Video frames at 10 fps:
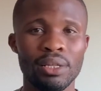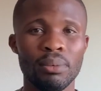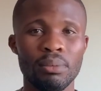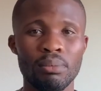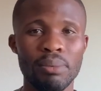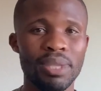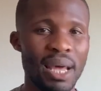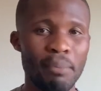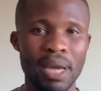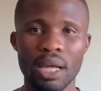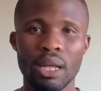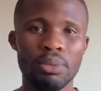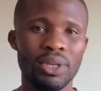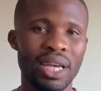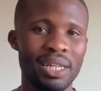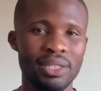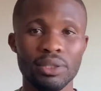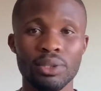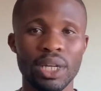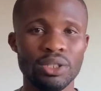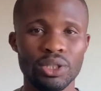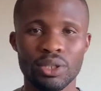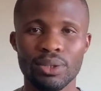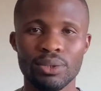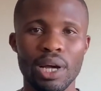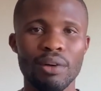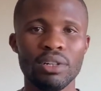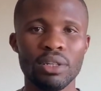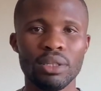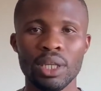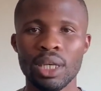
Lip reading: Maybe that might help you guys in creating your own novel.